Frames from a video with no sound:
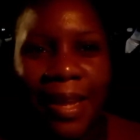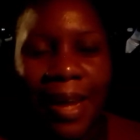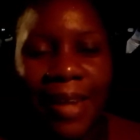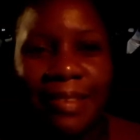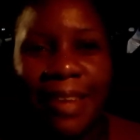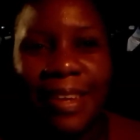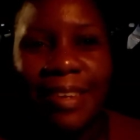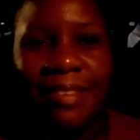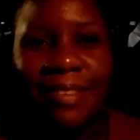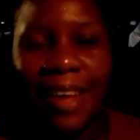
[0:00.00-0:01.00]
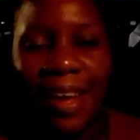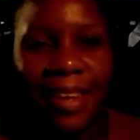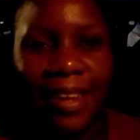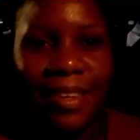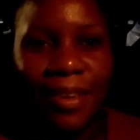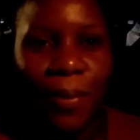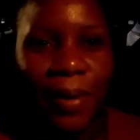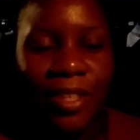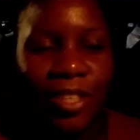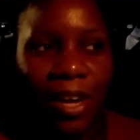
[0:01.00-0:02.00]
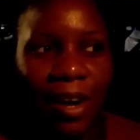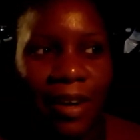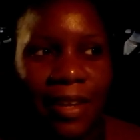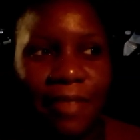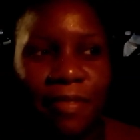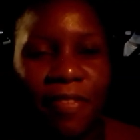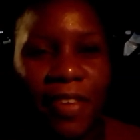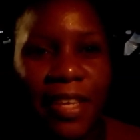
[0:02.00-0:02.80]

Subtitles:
And it's like you just can't get the quench, or even if